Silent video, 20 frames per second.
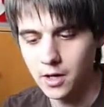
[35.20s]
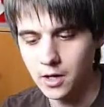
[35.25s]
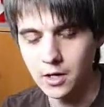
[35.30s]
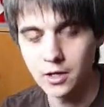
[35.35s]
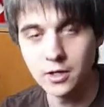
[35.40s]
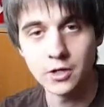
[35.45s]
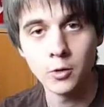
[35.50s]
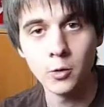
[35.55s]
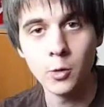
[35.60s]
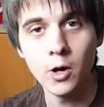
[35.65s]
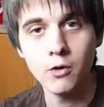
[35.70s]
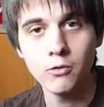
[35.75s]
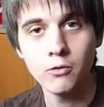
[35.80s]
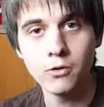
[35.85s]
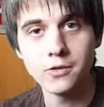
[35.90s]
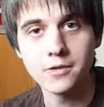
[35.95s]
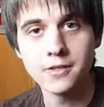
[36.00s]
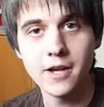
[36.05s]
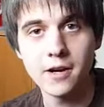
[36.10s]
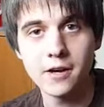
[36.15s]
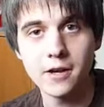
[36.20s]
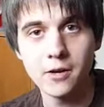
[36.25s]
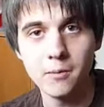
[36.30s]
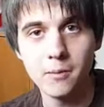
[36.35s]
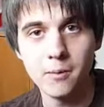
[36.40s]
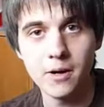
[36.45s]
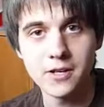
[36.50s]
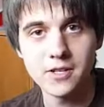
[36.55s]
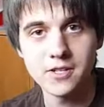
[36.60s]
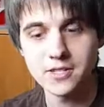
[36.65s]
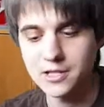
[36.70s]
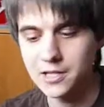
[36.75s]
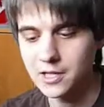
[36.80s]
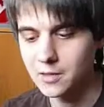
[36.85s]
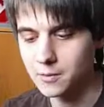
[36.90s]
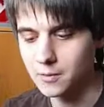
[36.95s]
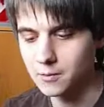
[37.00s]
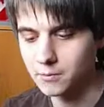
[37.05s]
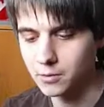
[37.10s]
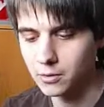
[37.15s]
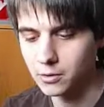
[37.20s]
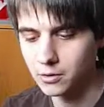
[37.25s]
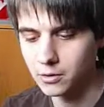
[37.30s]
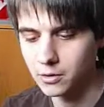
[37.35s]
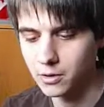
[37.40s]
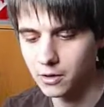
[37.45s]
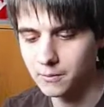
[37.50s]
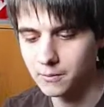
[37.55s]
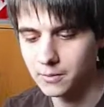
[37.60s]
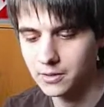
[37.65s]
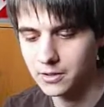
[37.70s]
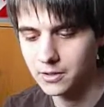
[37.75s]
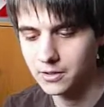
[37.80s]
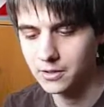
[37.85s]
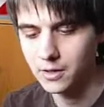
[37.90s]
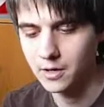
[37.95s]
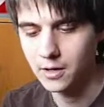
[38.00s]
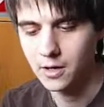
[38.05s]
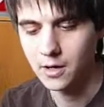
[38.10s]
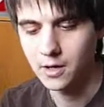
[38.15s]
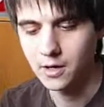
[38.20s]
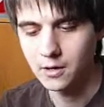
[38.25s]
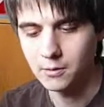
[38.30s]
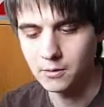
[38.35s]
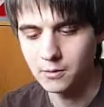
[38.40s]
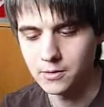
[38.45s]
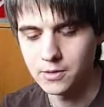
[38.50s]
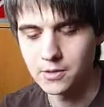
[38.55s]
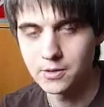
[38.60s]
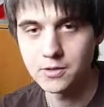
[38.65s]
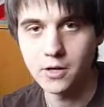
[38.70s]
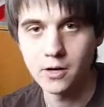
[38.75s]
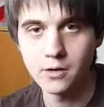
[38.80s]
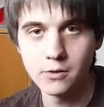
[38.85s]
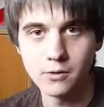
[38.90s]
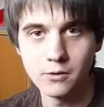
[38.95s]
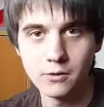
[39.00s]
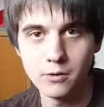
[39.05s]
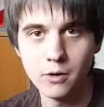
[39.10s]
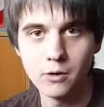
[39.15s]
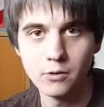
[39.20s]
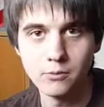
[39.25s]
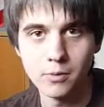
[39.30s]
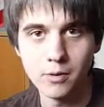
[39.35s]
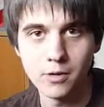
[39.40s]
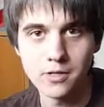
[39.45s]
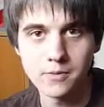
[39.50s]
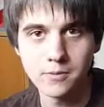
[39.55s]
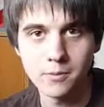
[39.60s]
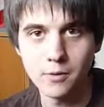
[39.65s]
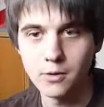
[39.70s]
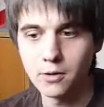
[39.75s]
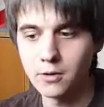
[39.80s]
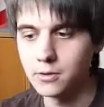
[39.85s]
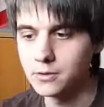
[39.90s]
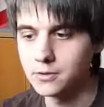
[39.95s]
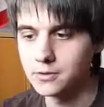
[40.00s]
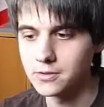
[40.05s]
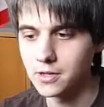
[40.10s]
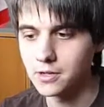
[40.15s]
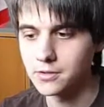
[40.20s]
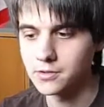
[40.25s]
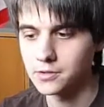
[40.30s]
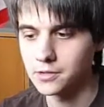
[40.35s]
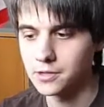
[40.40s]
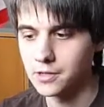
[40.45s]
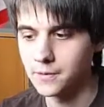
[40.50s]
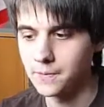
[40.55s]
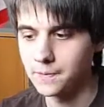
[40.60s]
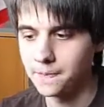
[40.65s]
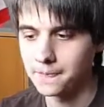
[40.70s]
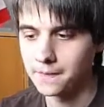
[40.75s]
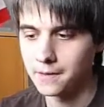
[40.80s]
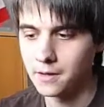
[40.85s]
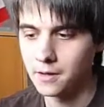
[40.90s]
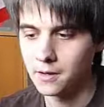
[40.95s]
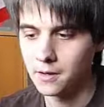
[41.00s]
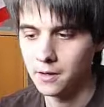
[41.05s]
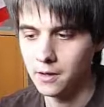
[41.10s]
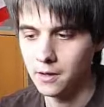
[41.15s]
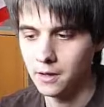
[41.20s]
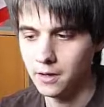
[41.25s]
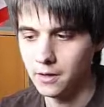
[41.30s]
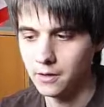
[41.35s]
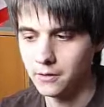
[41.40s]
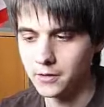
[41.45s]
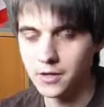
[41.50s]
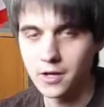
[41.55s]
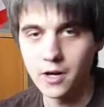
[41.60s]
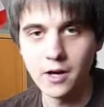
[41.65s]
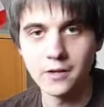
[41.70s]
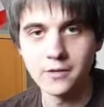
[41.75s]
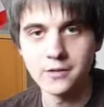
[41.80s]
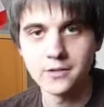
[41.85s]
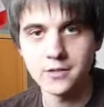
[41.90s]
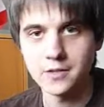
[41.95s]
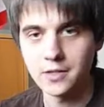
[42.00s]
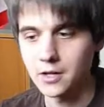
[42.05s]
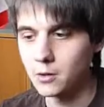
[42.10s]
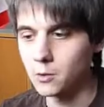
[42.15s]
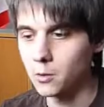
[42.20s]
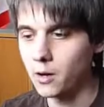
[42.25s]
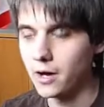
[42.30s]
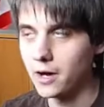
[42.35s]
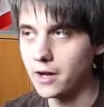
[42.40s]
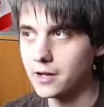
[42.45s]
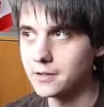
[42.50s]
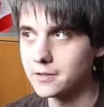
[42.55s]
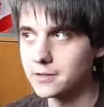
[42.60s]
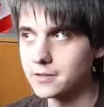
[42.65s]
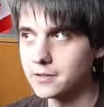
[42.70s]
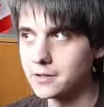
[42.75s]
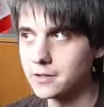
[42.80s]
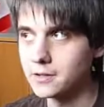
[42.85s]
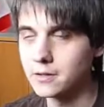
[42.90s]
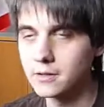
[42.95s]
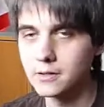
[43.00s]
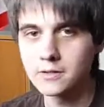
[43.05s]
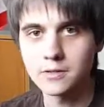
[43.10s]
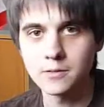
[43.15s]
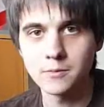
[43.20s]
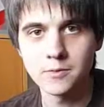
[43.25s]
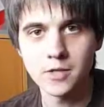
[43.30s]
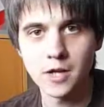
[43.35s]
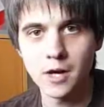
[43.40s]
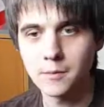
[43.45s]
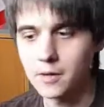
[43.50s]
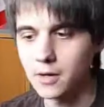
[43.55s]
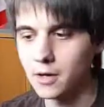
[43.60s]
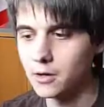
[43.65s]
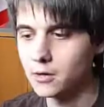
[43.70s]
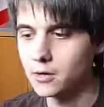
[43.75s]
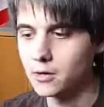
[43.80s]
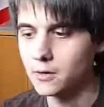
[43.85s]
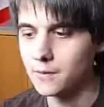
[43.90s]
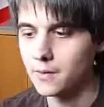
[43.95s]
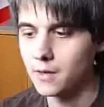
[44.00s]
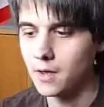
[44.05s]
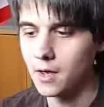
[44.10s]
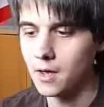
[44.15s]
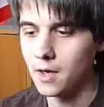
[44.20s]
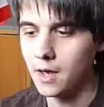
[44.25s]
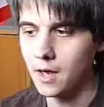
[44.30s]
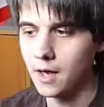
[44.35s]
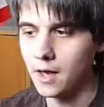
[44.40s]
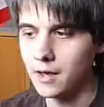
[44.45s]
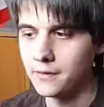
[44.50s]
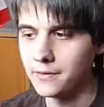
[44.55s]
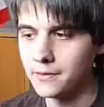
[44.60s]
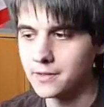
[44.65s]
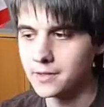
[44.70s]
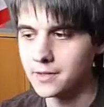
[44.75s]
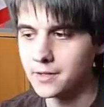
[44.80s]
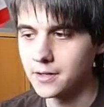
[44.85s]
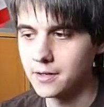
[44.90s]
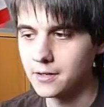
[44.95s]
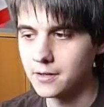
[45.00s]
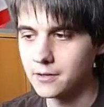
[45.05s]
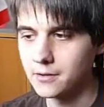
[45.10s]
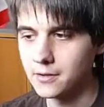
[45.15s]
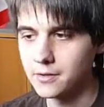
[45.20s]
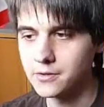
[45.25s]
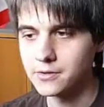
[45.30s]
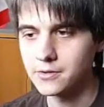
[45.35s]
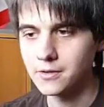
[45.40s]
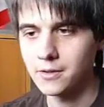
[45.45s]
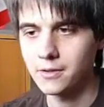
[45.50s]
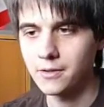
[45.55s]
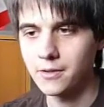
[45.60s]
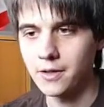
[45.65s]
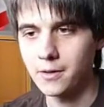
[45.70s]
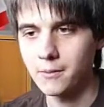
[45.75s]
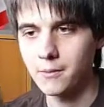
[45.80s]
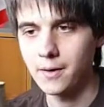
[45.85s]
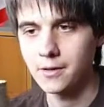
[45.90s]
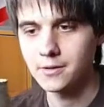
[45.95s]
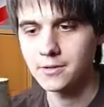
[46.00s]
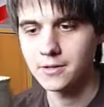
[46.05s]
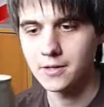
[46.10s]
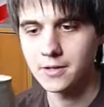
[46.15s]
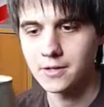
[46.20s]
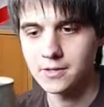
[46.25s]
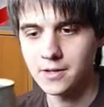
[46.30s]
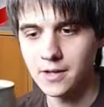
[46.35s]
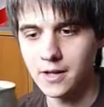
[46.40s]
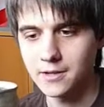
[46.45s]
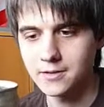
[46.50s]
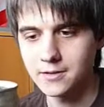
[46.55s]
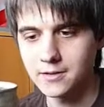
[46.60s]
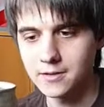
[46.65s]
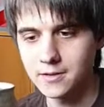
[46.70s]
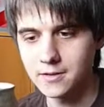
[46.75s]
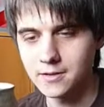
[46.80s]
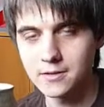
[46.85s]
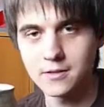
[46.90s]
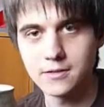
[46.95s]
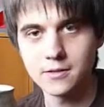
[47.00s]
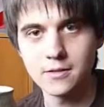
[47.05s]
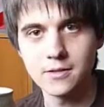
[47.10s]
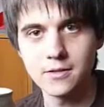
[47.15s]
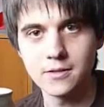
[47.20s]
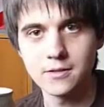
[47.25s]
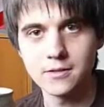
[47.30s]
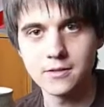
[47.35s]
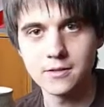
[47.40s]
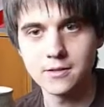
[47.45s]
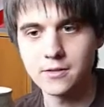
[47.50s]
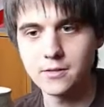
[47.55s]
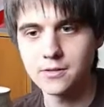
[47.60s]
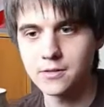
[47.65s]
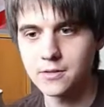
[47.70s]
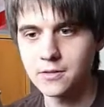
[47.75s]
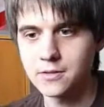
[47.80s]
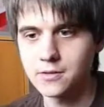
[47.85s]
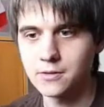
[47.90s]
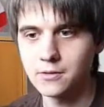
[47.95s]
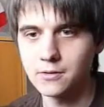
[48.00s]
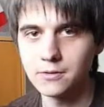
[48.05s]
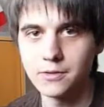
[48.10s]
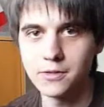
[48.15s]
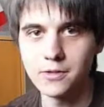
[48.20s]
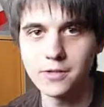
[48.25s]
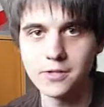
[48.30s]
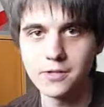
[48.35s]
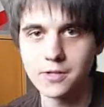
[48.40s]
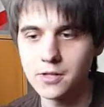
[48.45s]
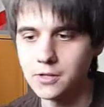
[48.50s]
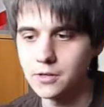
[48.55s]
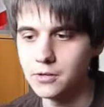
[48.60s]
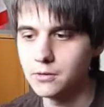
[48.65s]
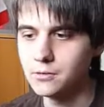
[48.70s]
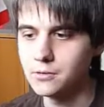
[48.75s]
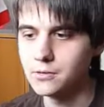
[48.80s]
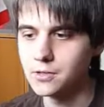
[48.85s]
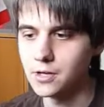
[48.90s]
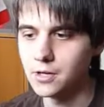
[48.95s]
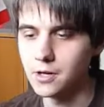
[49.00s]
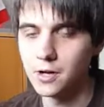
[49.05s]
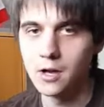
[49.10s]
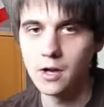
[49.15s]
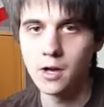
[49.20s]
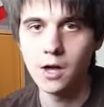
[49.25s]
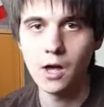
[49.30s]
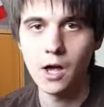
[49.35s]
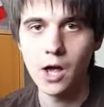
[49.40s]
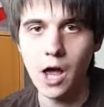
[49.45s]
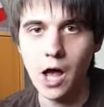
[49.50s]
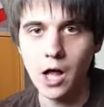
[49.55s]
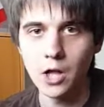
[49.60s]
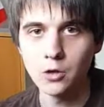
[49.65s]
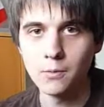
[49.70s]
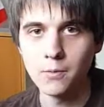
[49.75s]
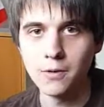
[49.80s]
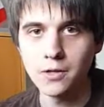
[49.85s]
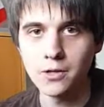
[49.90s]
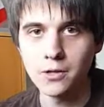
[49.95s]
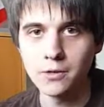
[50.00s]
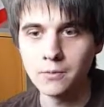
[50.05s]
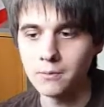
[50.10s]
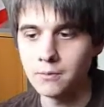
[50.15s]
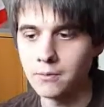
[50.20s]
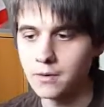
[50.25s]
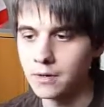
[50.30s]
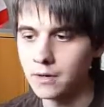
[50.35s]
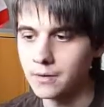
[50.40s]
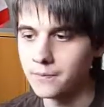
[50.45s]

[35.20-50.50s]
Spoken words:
in Guelph, Ontario by Sleeman Brewing Company, which is owned by Sapporo essentially. They got acquired some time ago, and the interesting thing about it is that it's usually sold in these huge aluminium